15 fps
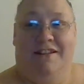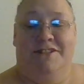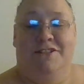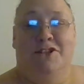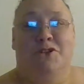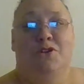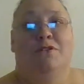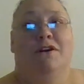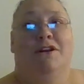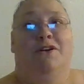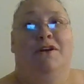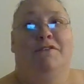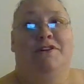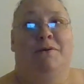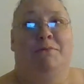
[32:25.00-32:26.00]
That's not true. I don't
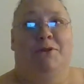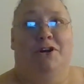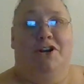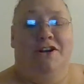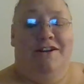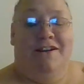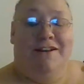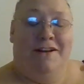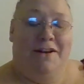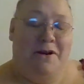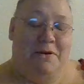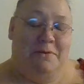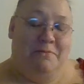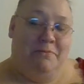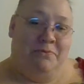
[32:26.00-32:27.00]
have Tumblr.
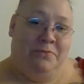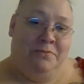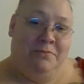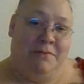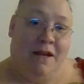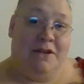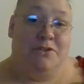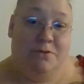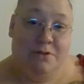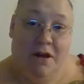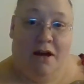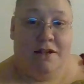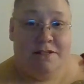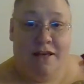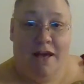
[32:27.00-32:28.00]
I do
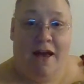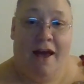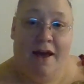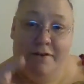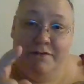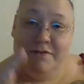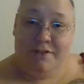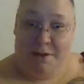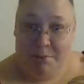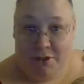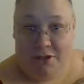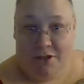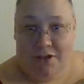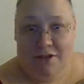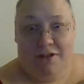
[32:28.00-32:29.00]
not have
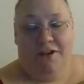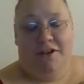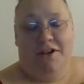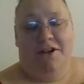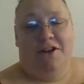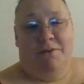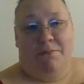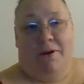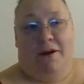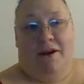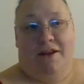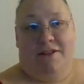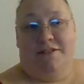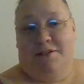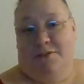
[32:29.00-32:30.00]
Tumblr,
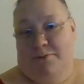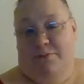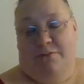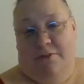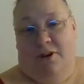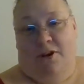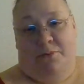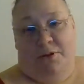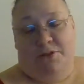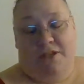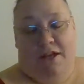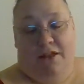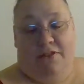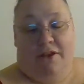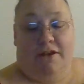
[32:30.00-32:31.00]
but almost
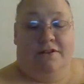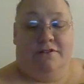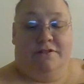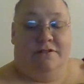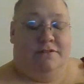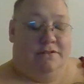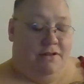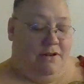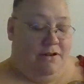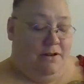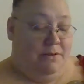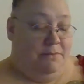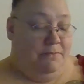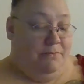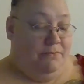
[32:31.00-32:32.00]
anything else.
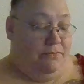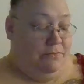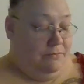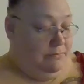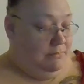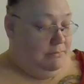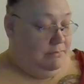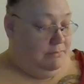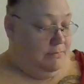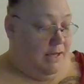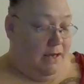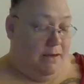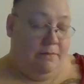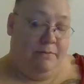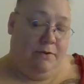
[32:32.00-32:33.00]

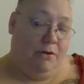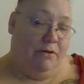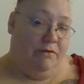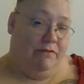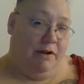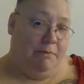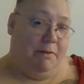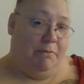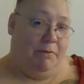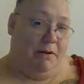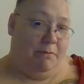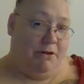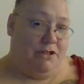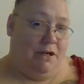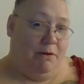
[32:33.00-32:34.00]
Yeah, you can find me pretty
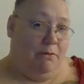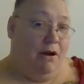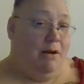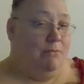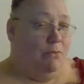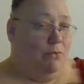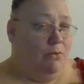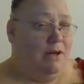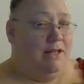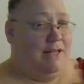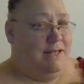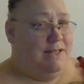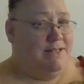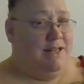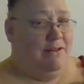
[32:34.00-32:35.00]
much anywhere. I'm
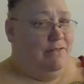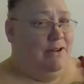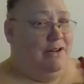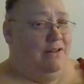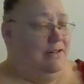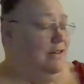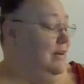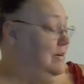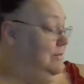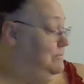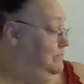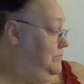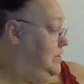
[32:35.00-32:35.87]
really easy to find online.